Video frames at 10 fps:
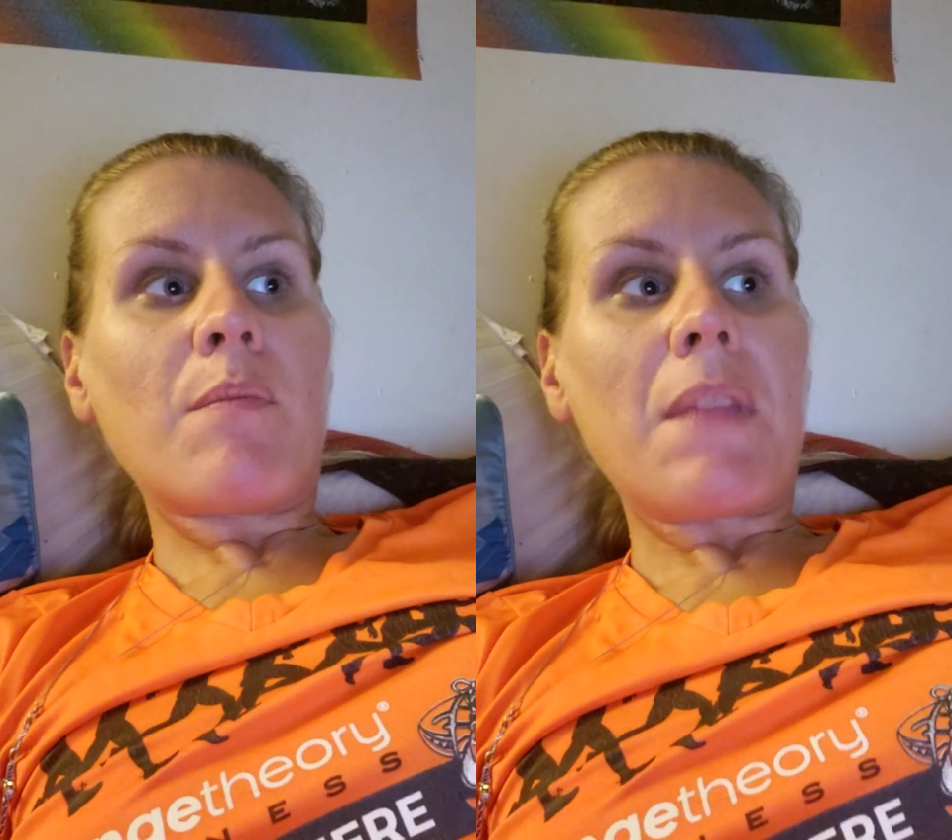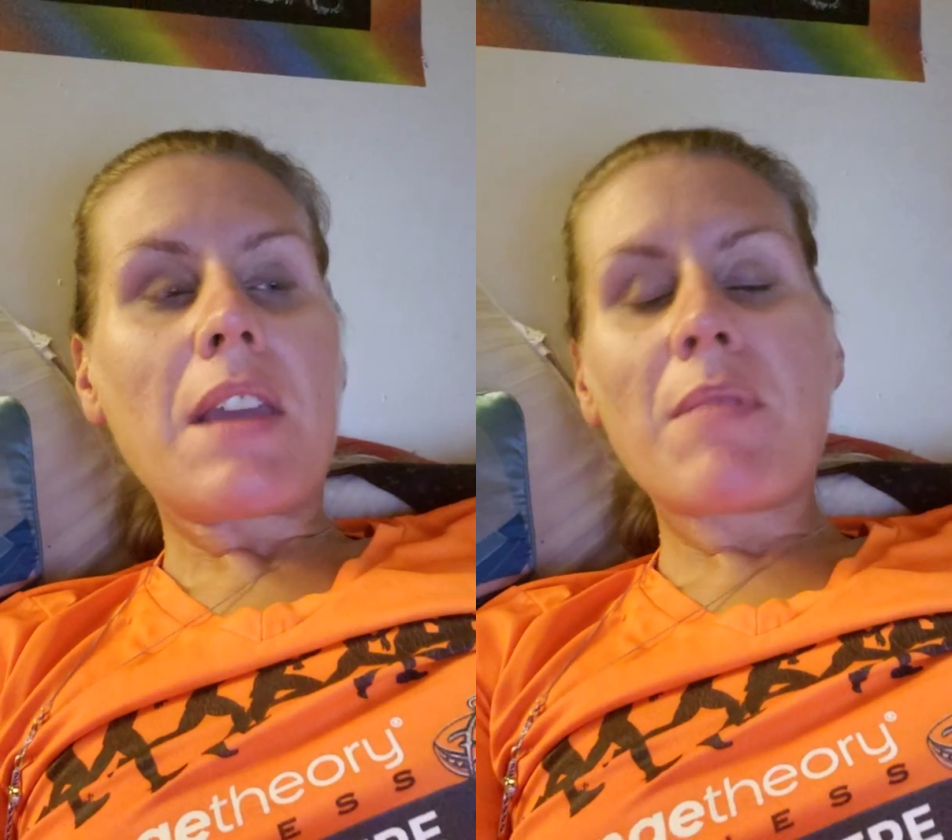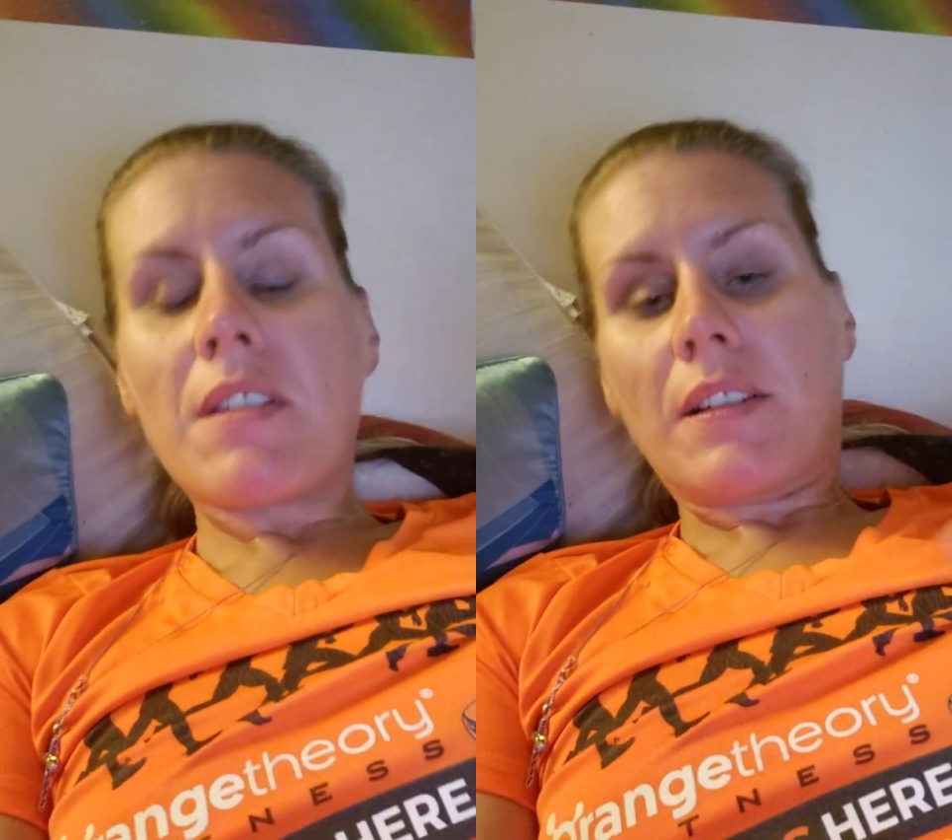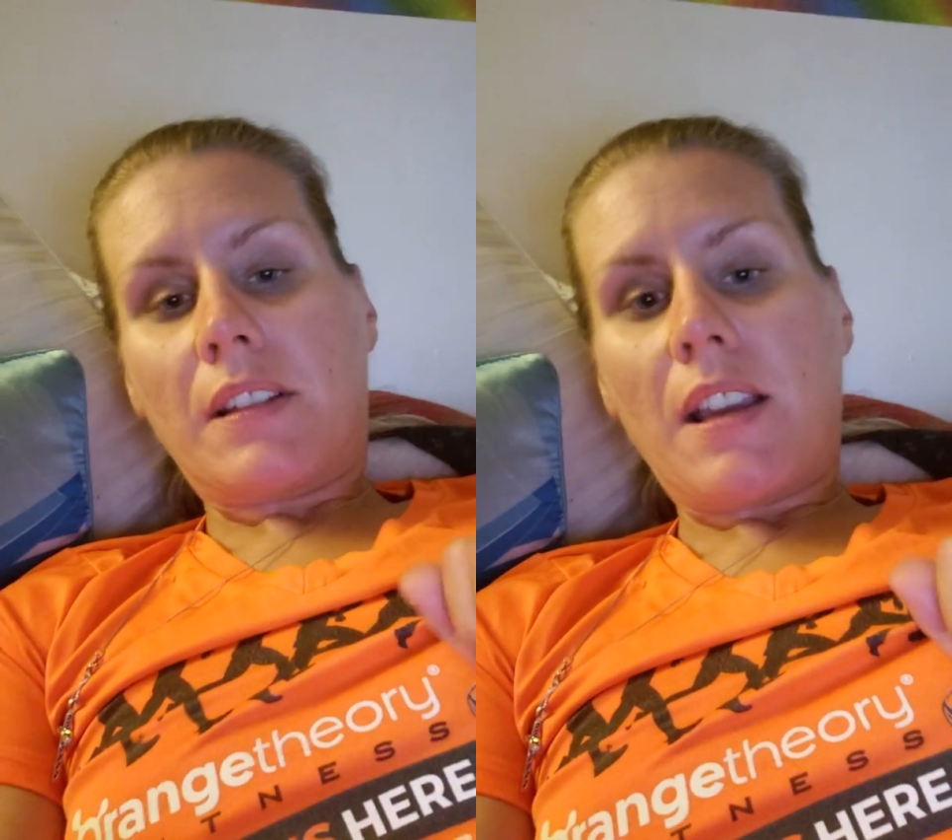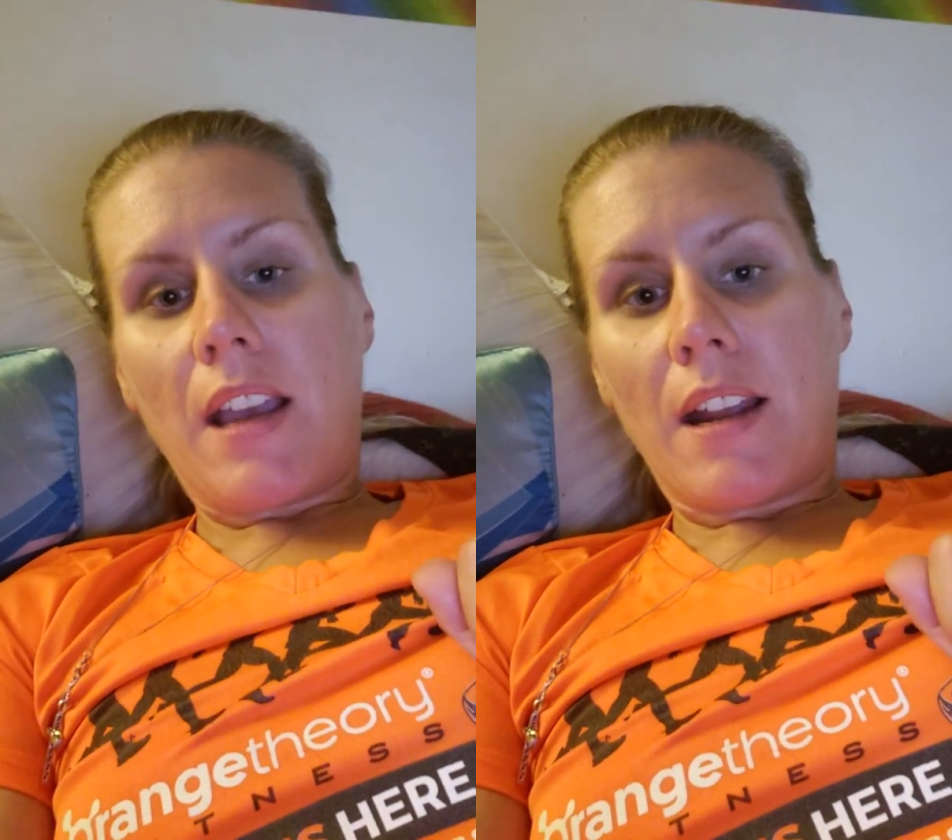maybe
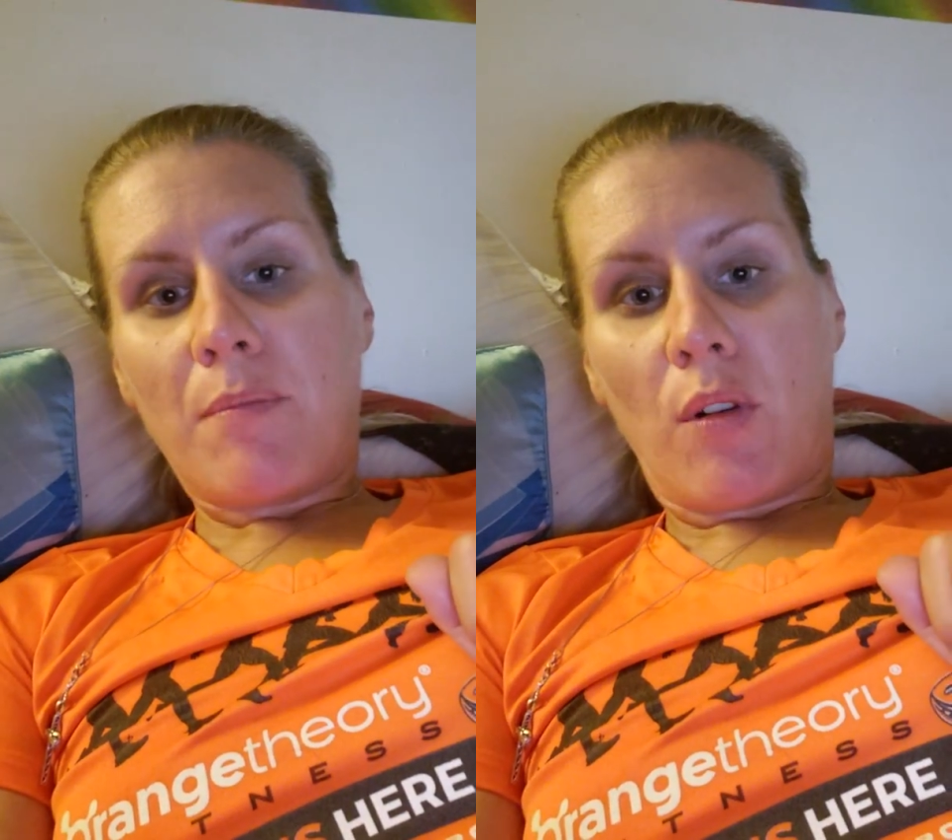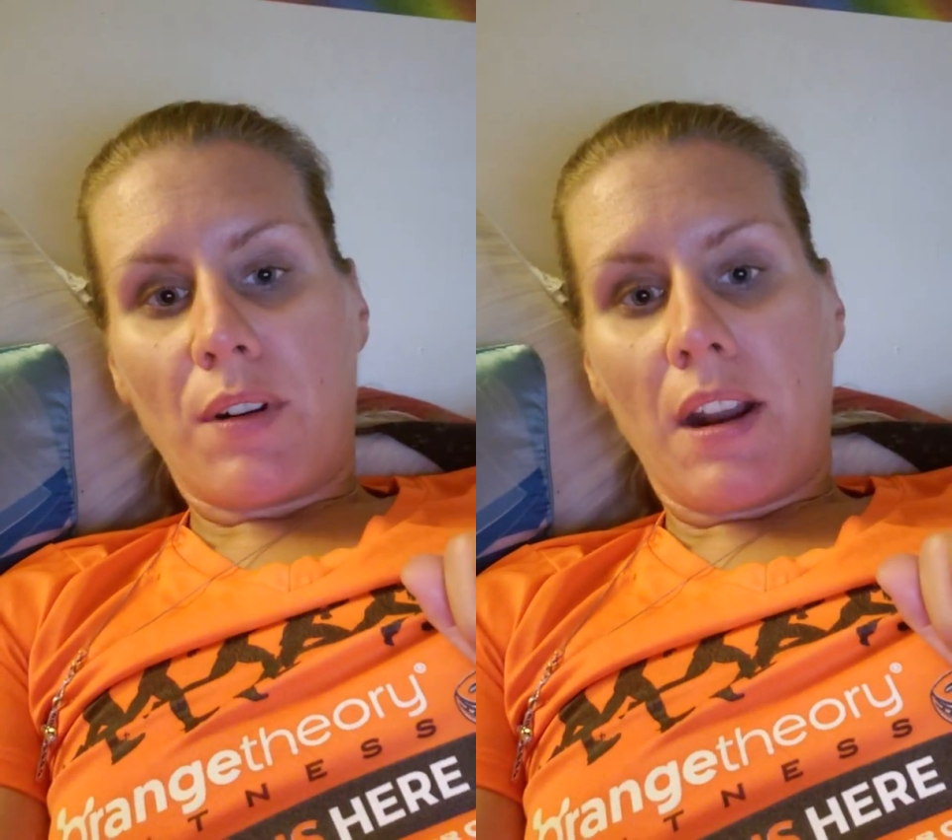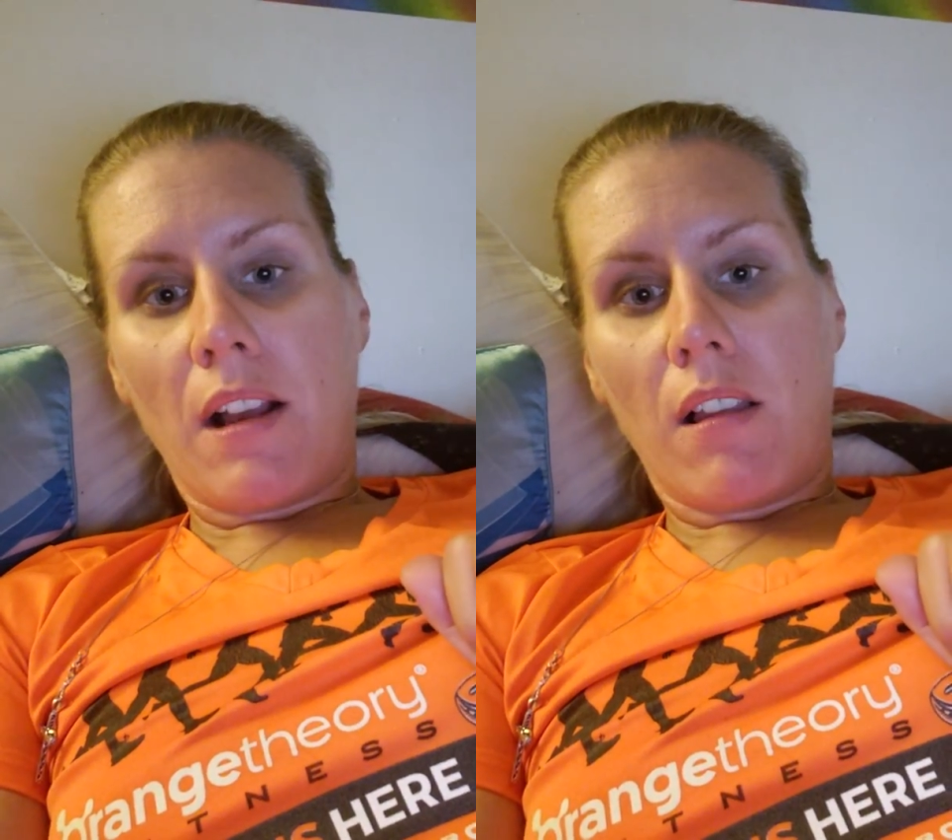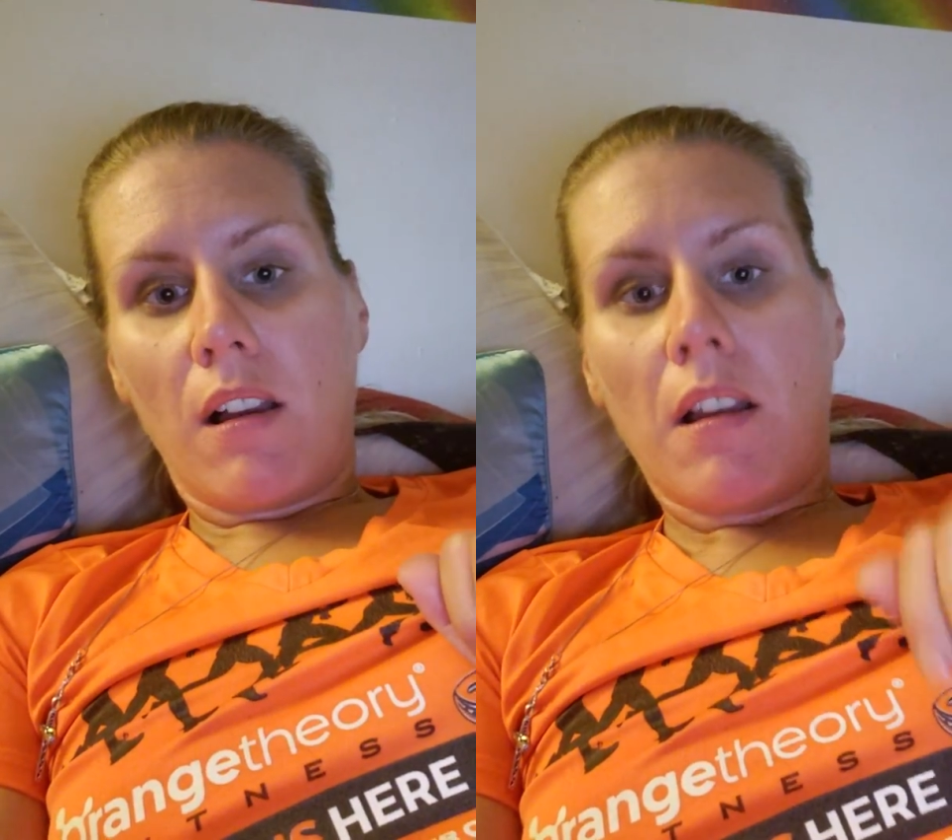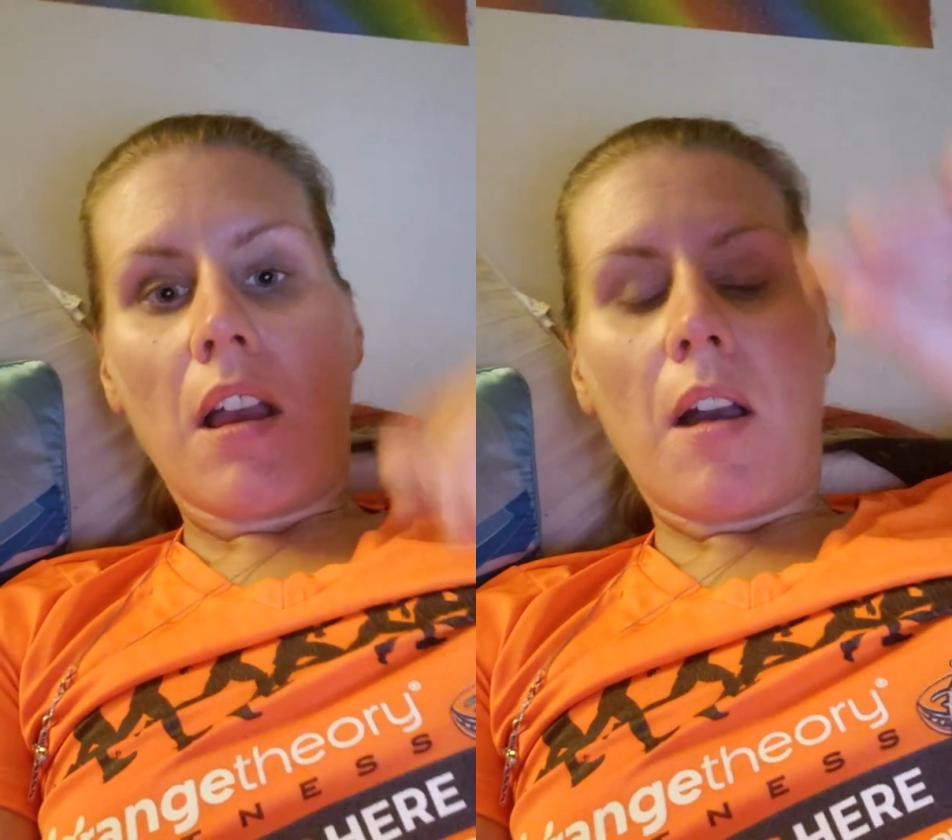this tick had Bartonella.